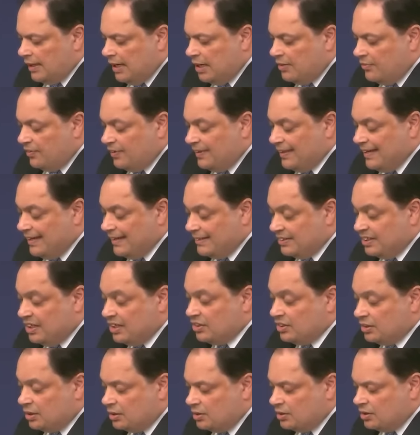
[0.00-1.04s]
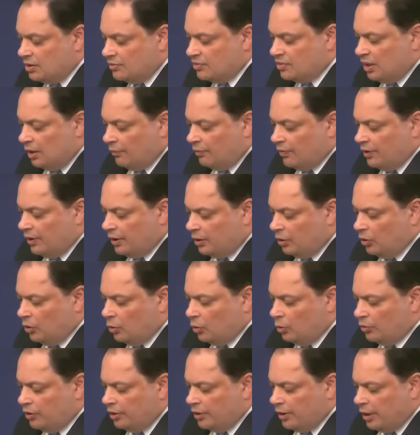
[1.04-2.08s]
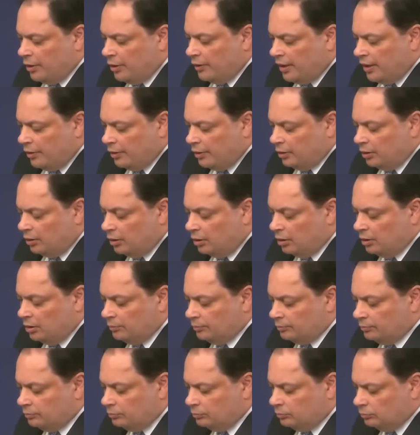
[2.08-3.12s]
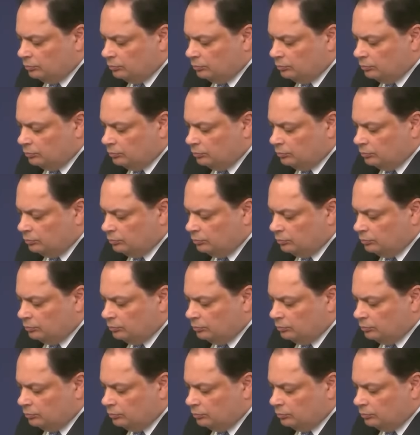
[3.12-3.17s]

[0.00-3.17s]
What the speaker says: even the existence of something called the known error log?